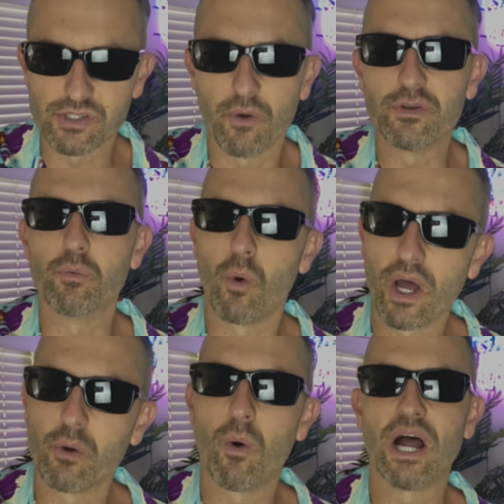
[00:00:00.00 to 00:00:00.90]
So if you
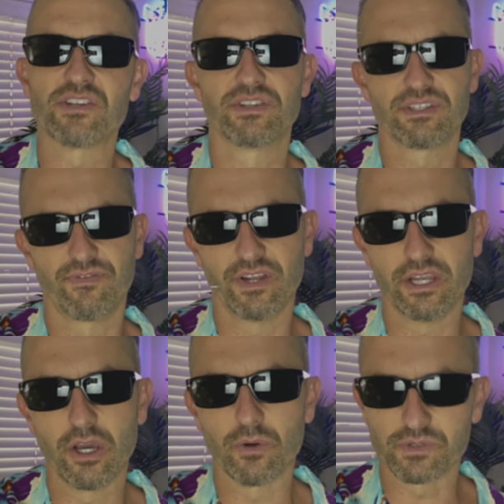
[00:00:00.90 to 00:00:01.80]
want to watch this
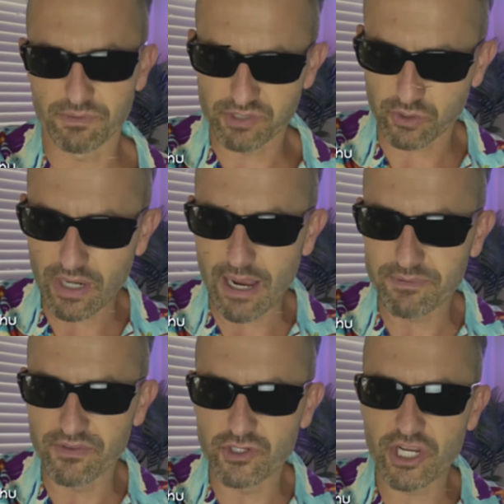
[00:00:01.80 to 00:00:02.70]
video, subscribe
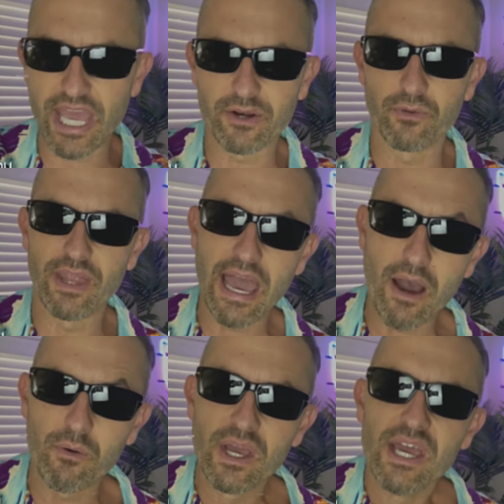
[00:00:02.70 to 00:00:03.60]
to the channel
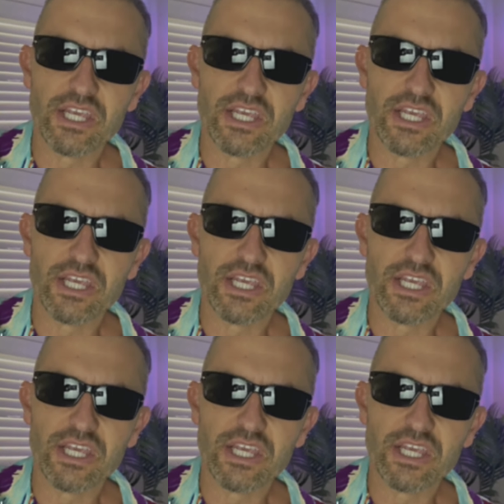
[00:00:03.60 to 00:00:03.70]
now.